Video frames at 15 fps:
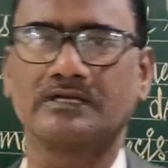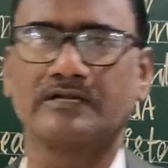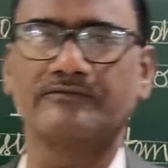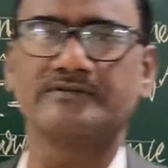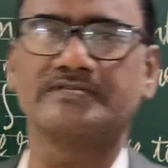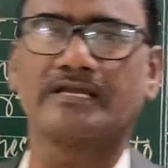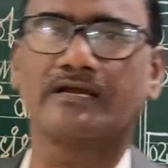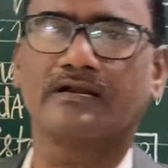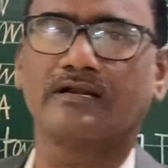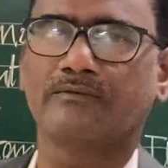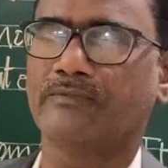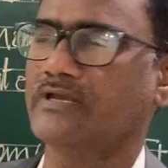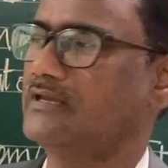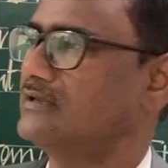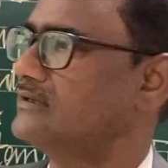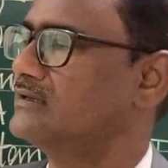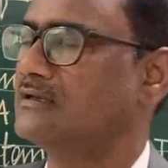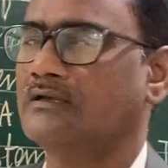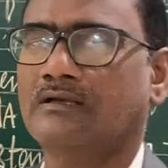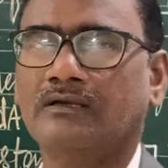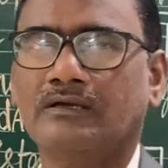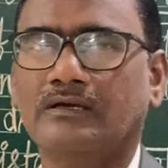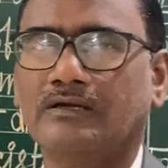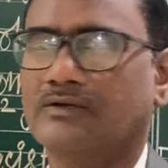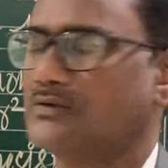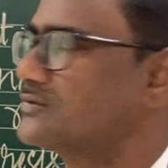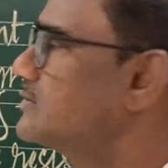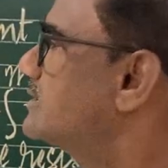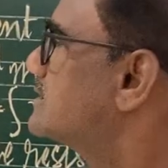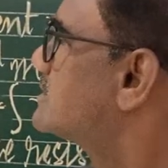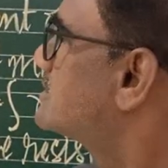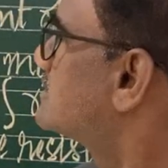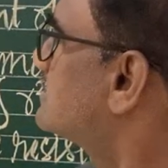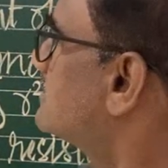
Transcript: Ravi's Academy. In today's